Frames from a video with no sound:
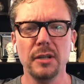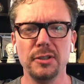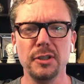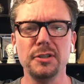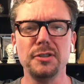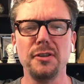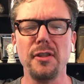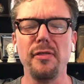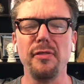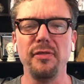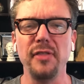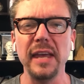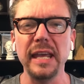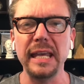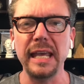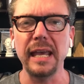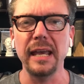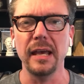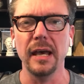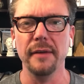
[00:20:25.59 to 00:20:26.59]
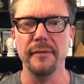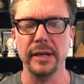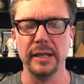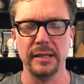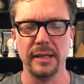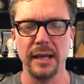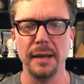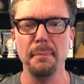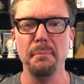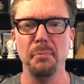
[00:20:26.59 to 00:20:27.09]
just the thinking of
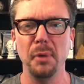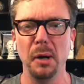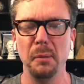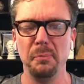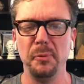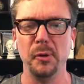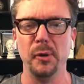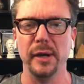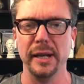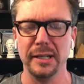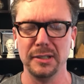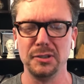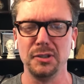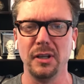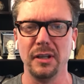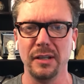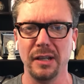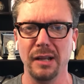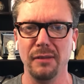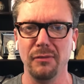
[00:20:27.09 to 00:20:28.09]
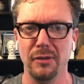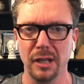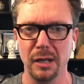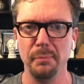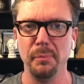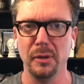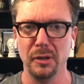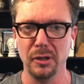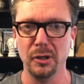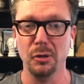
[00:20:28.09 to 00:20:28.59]
it can bump your insulin level
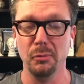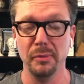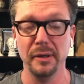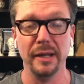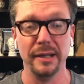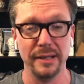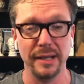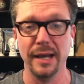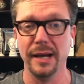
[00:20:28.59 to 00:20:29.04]
up a little bit.